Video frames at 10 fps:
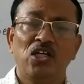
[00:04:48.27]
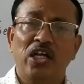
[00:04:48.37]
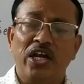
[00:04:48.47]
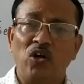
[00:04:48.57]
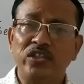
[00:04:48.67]

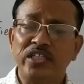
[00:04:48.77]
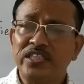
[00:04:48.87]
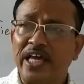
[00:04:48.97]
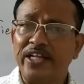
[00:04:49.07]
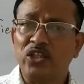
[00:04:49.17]
Now this
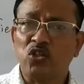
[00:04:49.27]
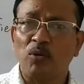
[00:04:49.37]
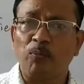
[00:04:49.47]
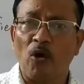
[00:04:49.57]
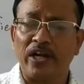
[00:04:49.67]

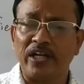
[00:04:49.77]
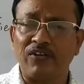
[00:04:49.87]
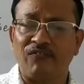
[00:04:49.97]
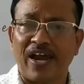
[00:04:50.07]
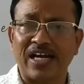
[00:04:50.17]
erythropoietic
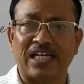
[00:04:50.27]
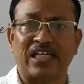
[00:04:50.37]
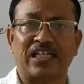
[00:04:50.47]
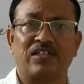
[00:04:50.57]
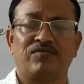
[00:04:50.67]

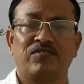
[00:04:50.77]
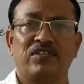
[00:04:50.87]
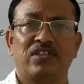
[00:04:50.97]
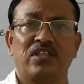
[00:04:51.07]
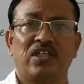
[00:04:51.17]
factor,
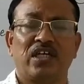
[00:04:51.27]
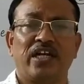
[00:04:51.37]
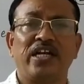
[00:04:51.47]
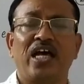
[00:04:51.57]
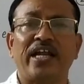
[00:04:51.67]

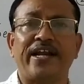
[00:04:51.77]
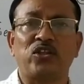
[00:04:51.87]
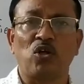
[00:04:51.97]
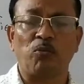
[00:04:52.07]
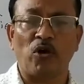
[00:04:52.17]
renal
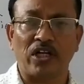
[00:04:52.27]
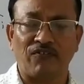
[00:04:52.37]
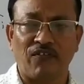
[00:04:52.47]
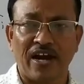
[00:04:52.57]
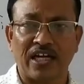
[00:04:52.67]
erythropoietic
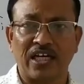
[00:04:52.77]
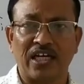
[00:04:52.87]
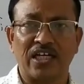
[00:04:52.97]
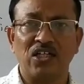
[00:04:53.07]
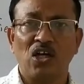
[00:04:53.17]

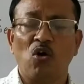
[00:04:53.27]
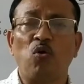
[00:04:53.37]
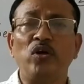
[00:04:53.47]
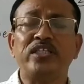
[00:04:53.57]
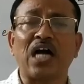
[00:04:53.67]
factor,
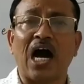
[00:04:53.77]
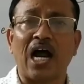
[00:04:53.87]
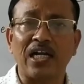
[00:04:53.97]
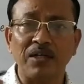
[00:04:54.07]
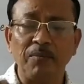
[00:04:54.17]
which
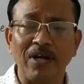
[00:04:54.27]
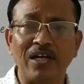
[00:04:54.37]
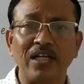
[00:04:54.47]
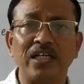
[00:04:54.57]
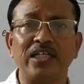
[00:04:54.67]

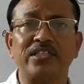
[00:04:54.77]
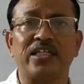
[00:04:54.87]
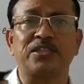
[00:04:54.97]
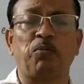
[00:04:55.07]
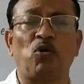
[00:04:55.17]
ultimately is
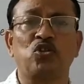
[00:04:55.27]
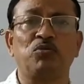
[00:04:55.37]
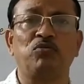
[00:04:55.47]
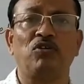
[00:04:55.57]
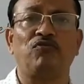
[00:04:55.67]

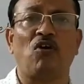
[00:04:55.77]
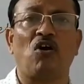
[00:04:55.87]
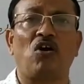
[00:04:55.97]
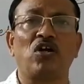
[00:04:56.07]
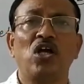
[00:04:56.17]
responsible
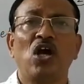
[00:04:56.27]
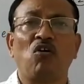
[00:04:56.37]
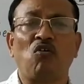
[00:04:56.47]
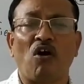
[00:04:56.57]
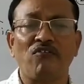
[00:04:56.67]
for
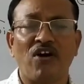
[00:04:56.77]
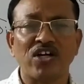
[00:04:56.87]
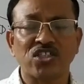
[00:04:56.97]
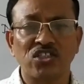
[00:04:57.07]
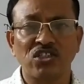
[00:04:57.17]

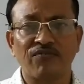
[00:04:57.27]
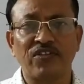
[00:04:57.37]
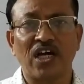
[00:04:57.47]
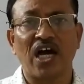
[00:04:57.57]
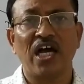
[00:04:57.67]
conversion of
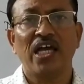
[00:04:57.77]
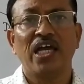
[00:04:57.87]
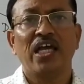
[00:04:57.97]
the